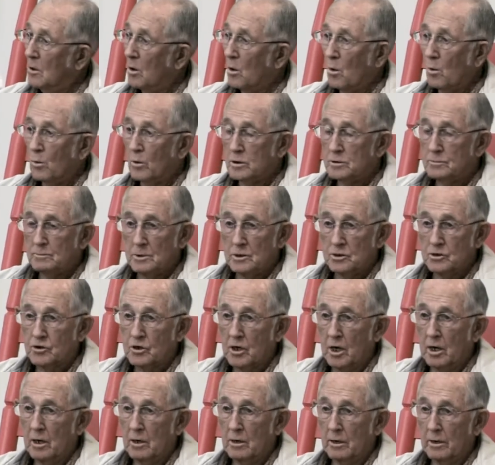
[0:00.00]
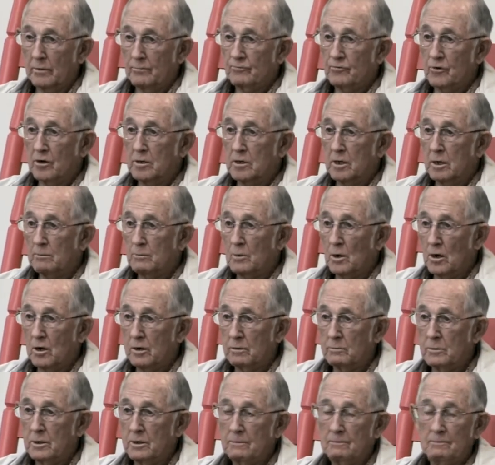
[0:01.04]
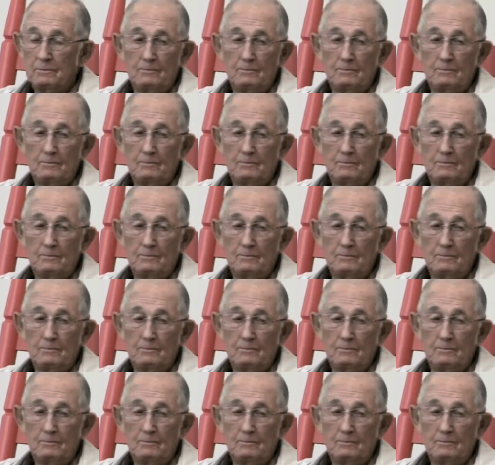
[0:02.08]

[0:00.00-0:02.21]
Always been scared of them, afraid they'd bite me.